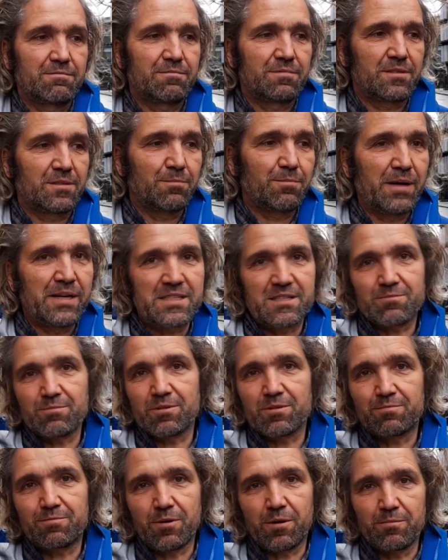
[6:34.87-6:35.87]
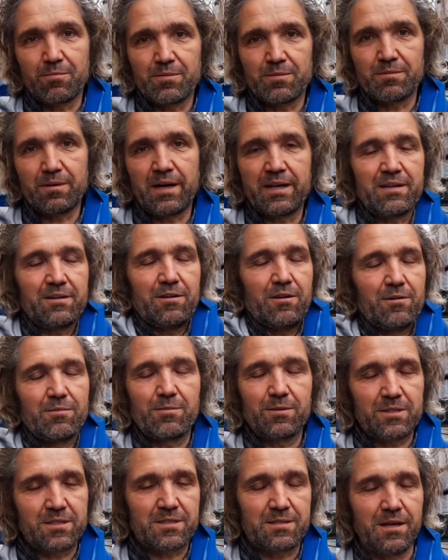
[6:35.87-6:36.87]
the best would probably, I don't know
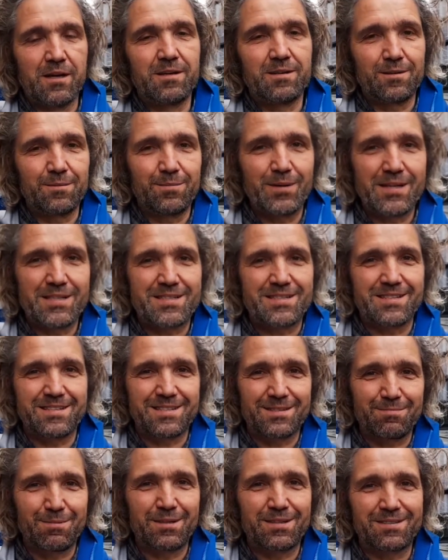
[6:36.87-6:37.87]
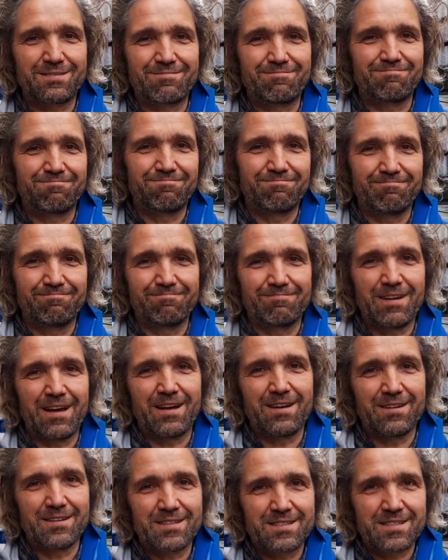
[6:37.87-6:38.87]
what the best is, but
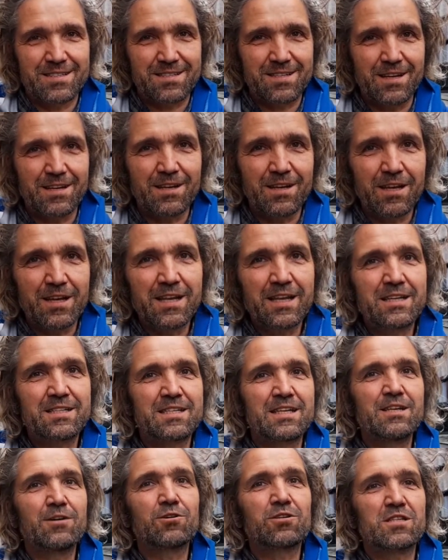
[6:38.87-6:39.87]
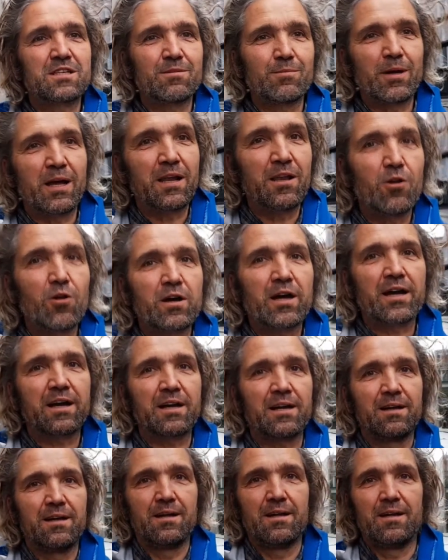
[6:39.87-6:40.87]
yeah, it looks, we are looking
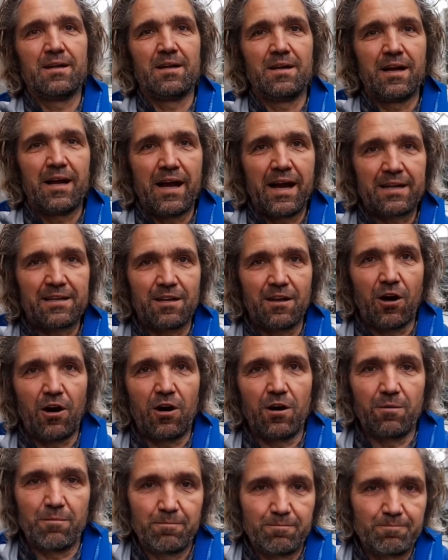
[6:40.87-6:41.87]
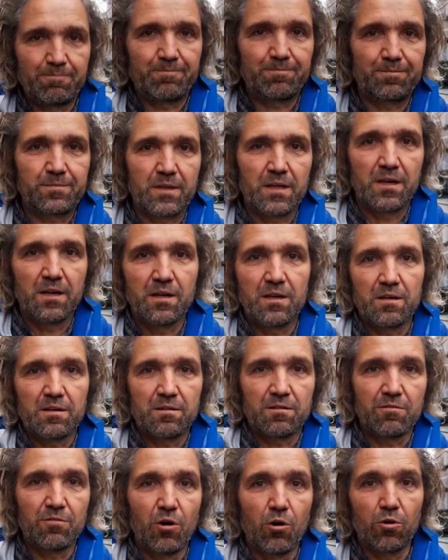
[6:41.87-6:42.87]
at a long
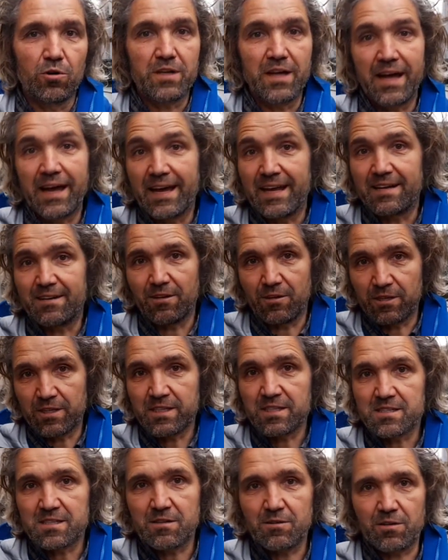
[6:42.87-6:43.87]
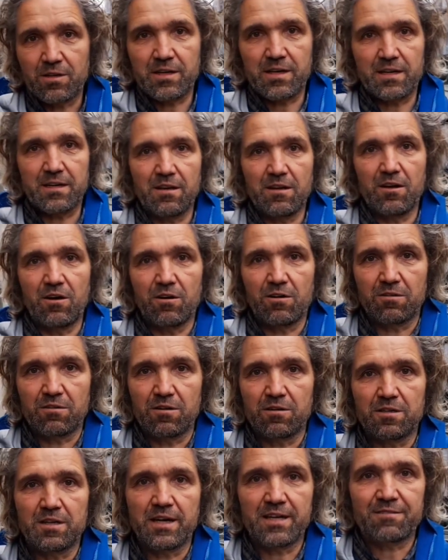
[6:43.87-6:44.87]
road ahead, or he's looking at a long
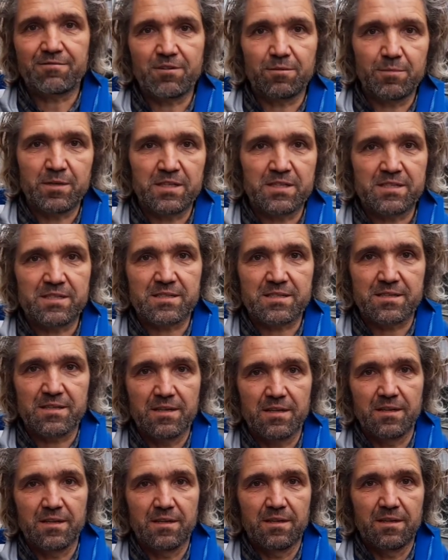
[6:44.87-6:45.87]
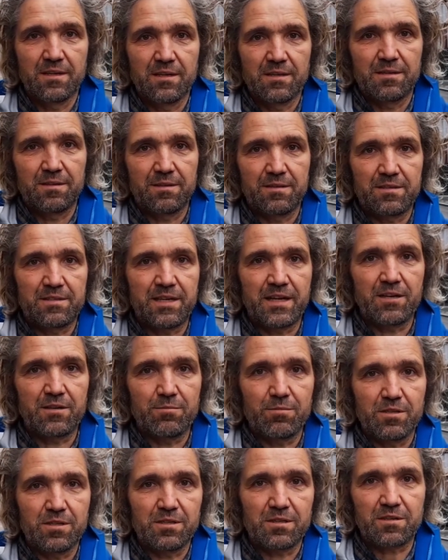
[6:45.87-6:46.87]
road ahead from his
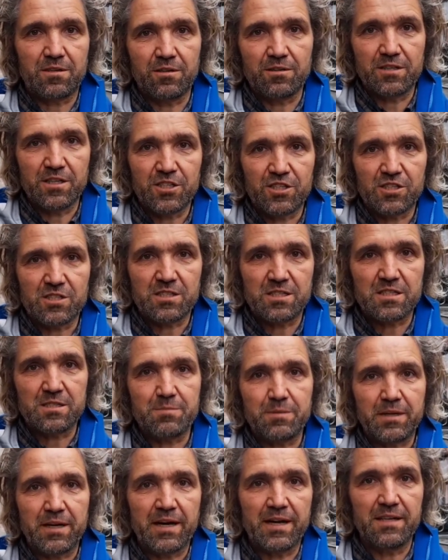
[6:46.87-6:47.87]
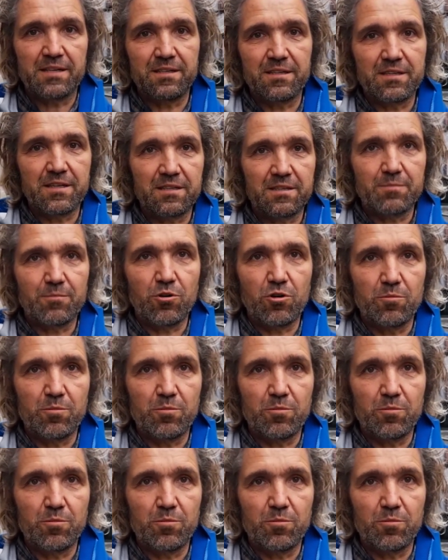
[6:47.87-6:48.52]
terrible conditions he's being held in at the moment.